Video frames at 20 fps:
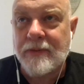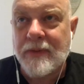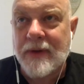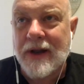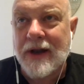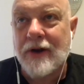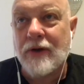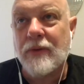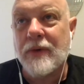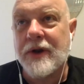But
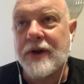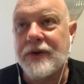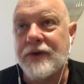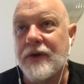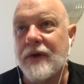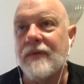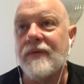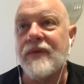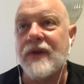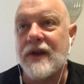I don't want to do
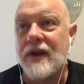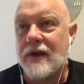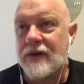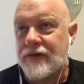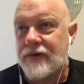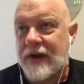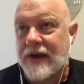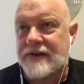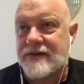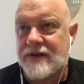a video
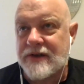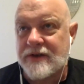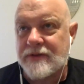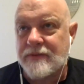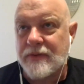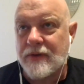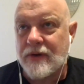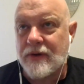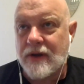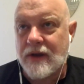trashing his
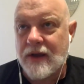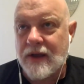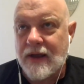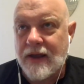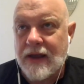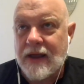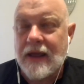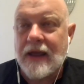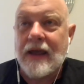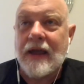book
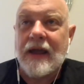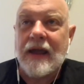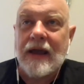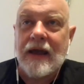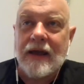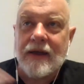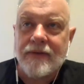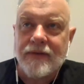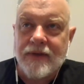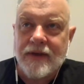
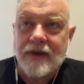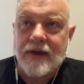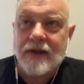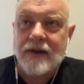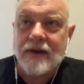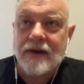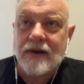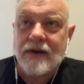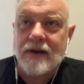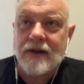and
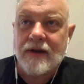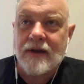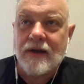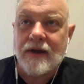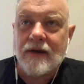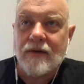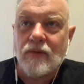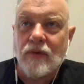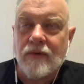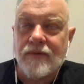then
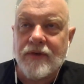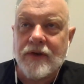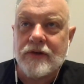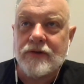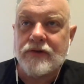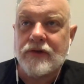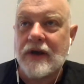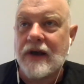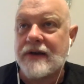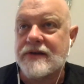a review
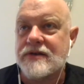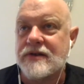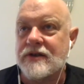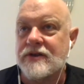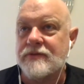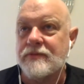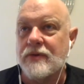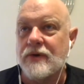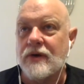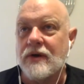trashing
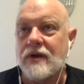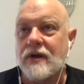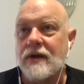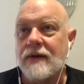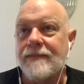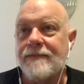his book.